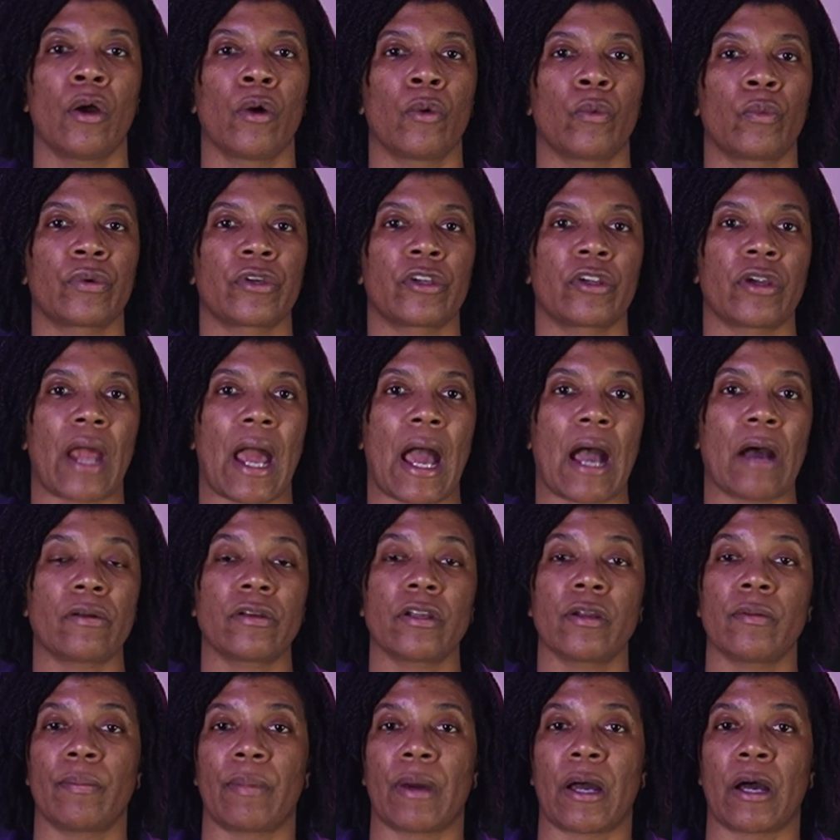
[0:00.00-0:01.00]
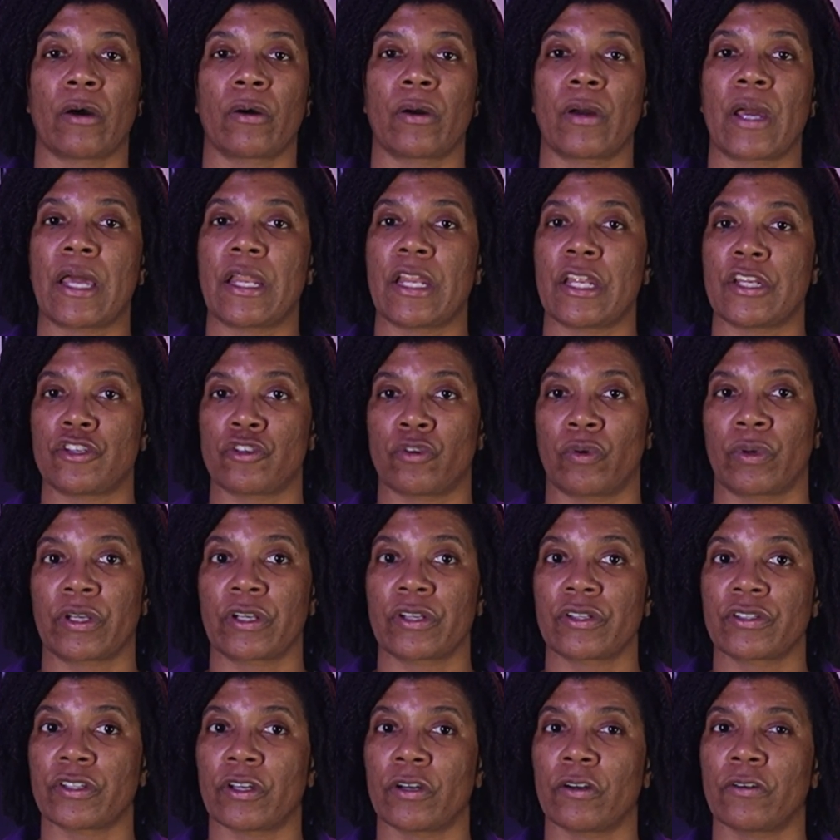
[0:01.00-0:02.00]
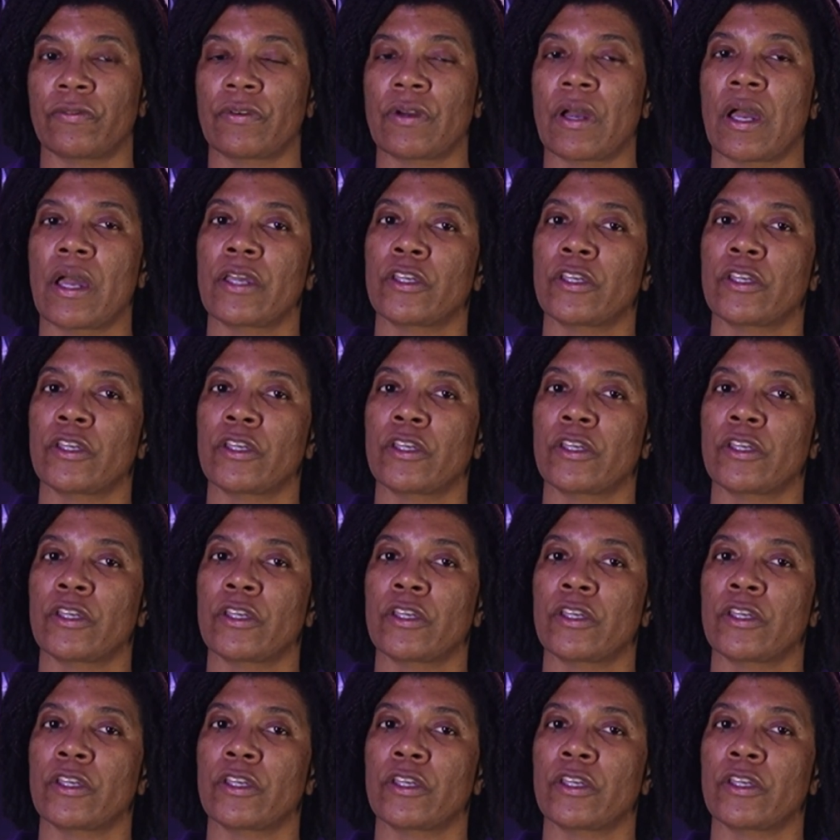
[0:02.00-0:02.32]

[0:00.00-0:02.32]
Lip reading: When you're out and about and enjoying yourself,